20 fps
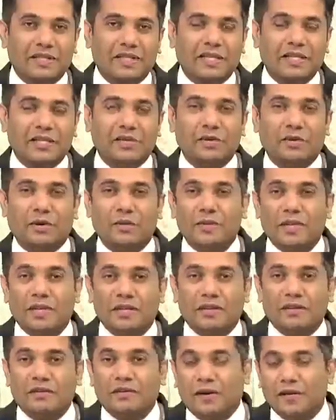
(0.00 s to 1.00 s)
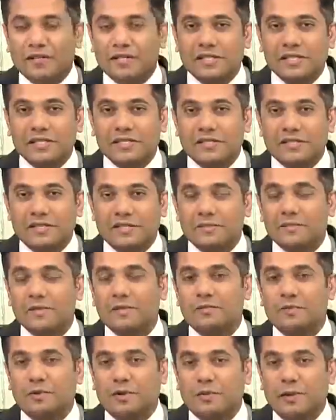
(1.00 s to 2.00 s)
economic crisis that has
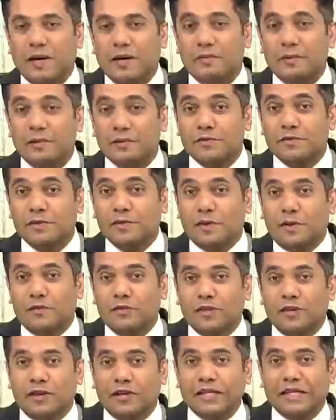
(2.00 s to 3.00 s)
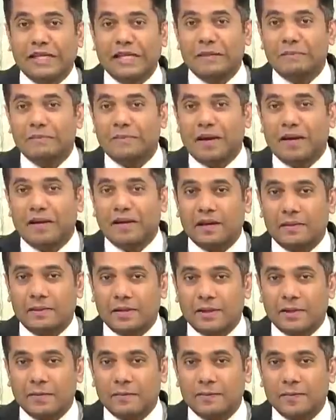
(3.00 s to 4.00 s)
been brought about because of the COVID nineteen
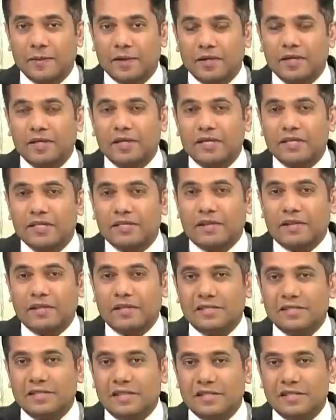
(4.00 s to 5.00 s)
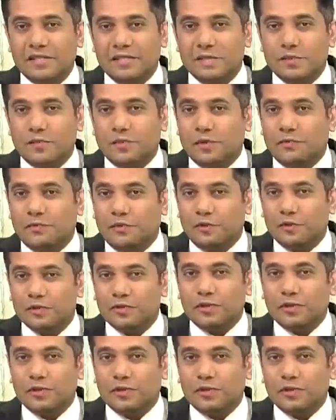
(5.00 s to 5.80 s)
pandemic. Sunday's sessions will focus on